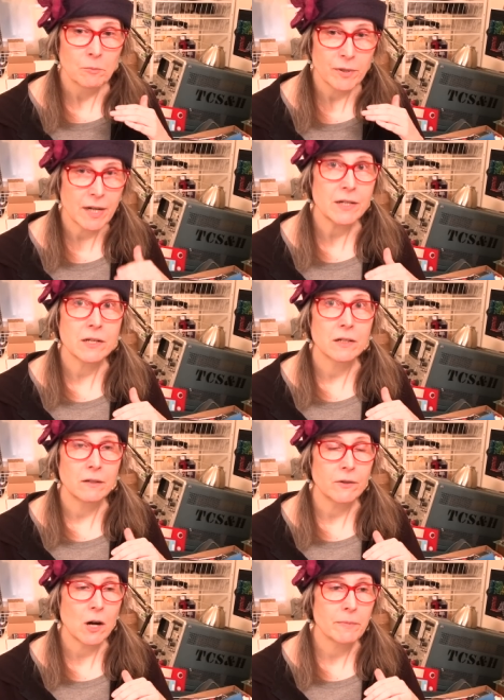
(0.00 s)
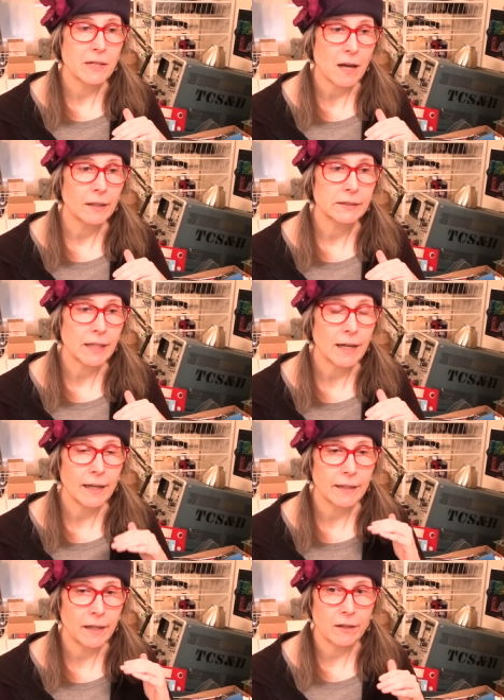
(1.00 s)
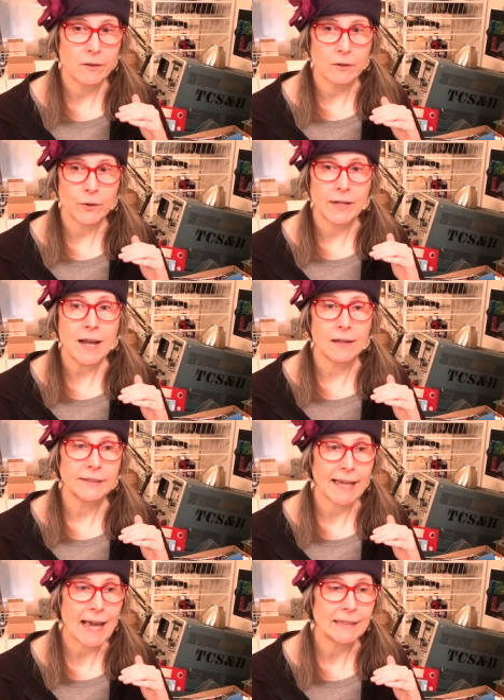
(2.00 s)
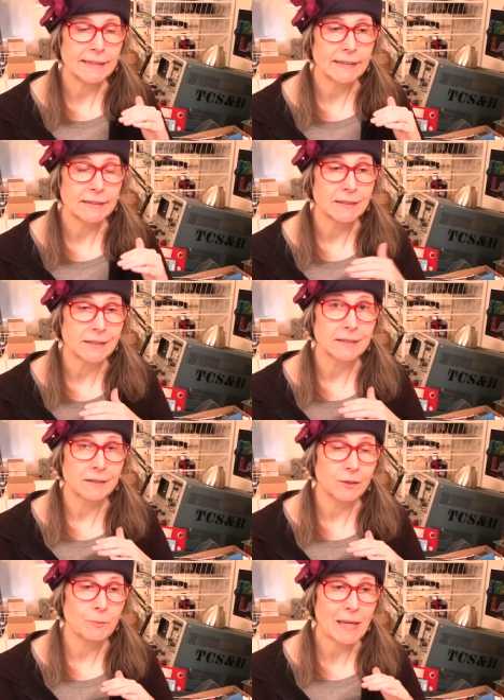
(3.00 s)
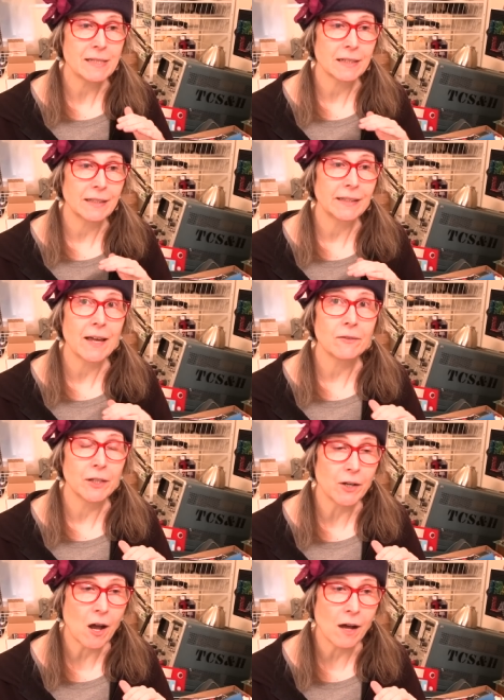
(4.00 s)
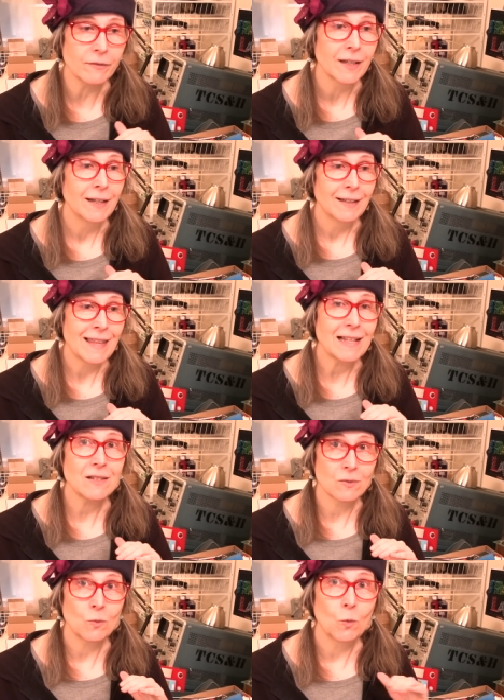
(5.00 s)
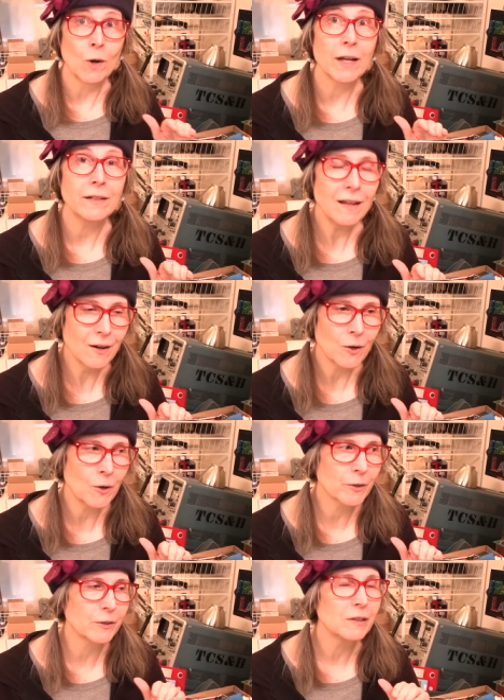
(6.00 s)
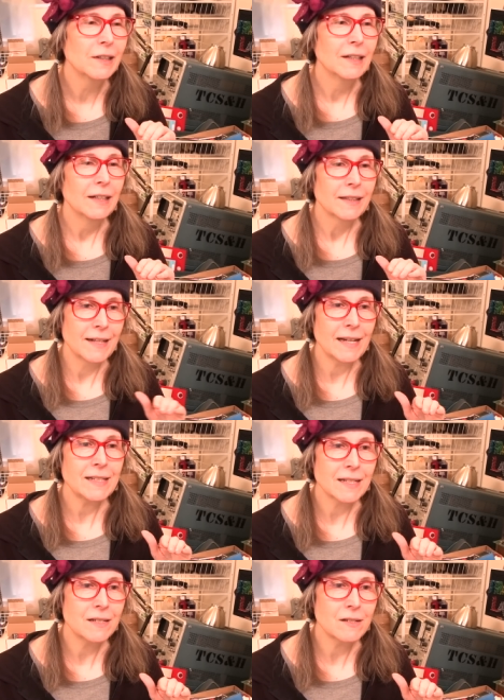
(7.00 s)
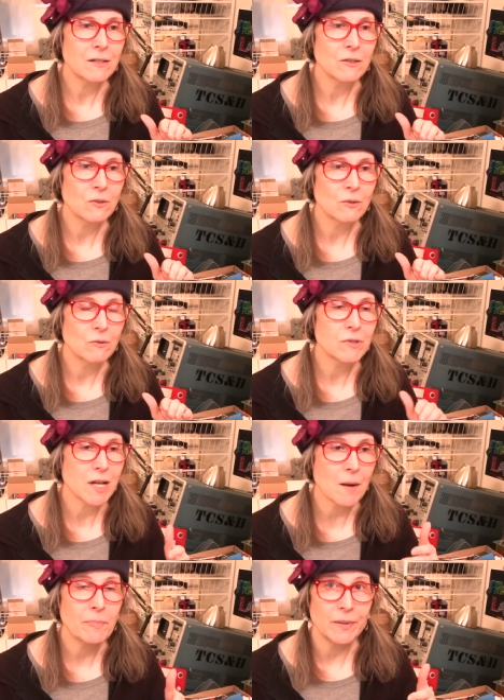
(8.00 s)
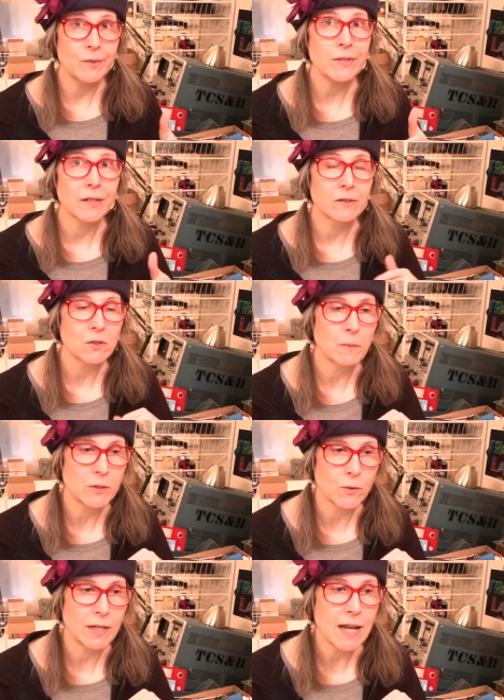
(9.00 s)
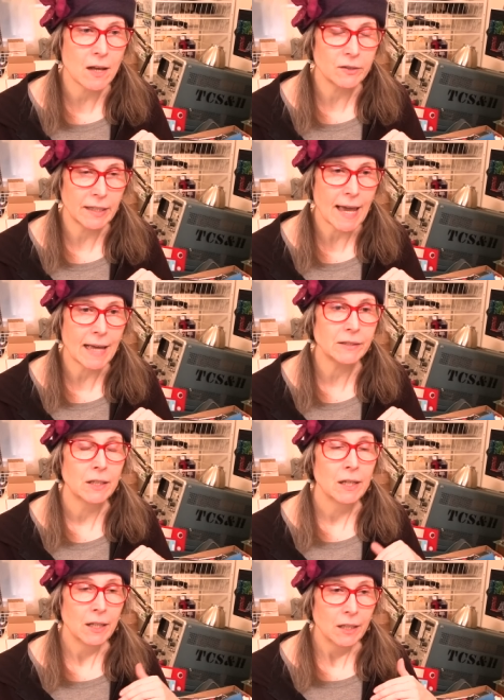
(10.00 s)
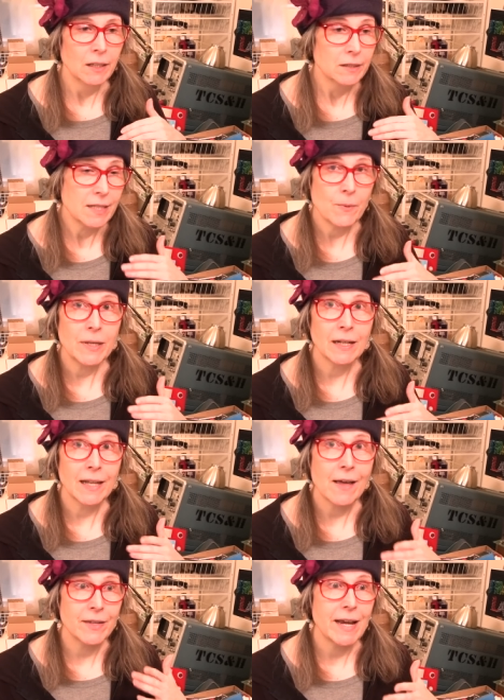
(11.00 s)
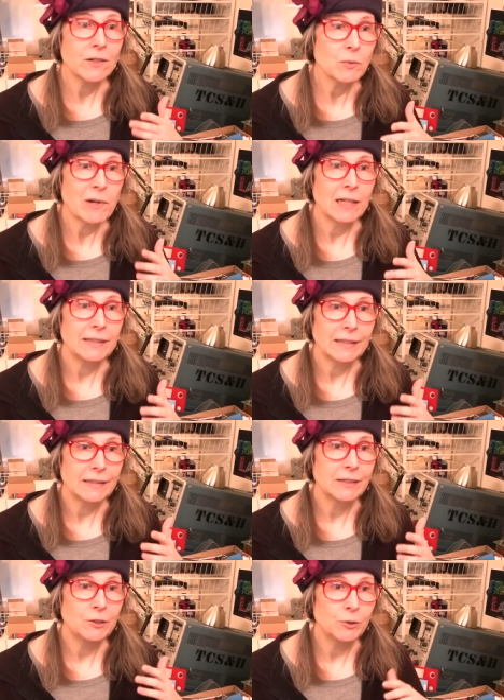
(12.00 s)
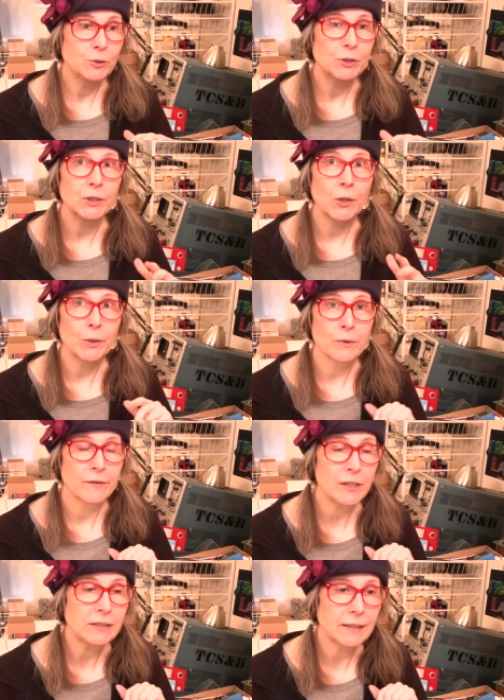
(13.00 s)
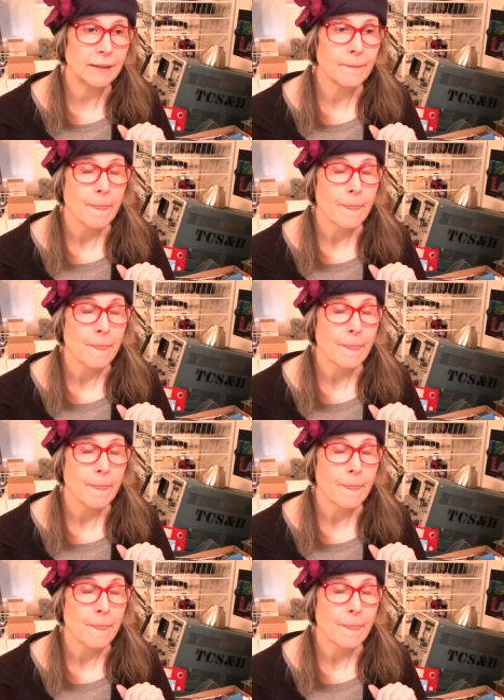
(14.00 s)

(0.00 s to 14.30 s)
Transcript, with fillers: production of carbon dioxide and other greenhouse gases to basically level it off. That's one hurdle. The next is to stop producing so much greenhouse gas so that we can allow the natural processes to slowly reverse it.